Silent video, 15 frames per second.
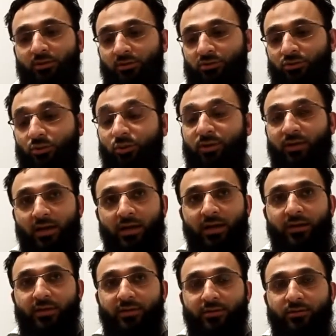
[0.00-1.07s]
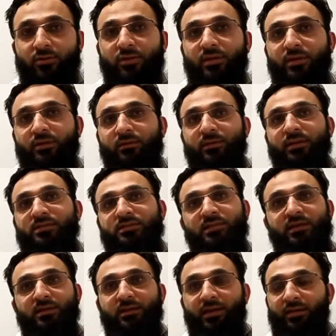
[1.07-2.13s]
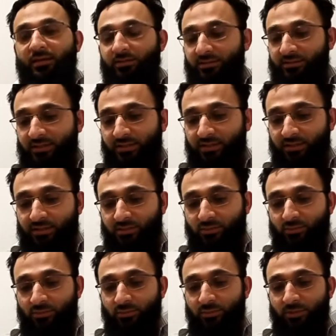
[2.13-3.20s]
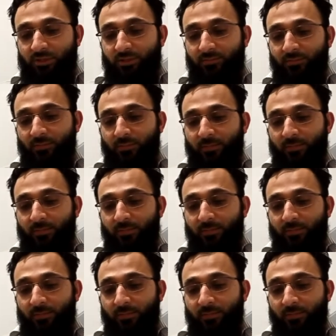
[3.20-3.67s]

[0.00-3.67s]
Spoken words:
scored high. Okay, let's say another sentence would be